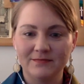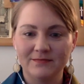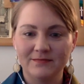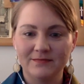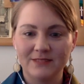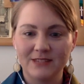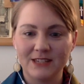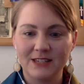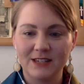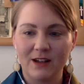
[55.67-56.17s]

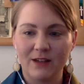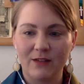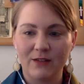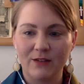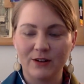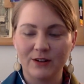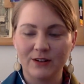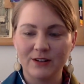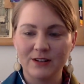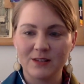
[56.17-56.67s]

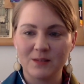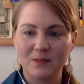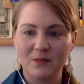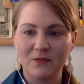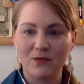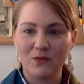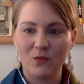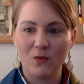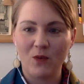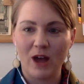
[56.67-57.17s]
discover some
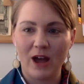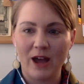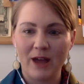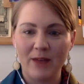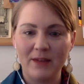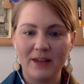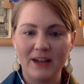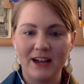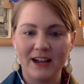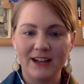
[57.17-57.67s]
of the why
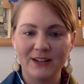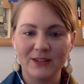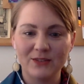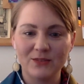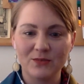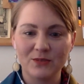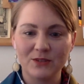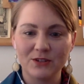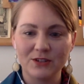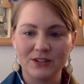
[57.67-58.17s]
behind
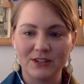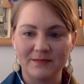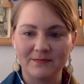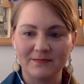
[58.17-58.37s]
the worship.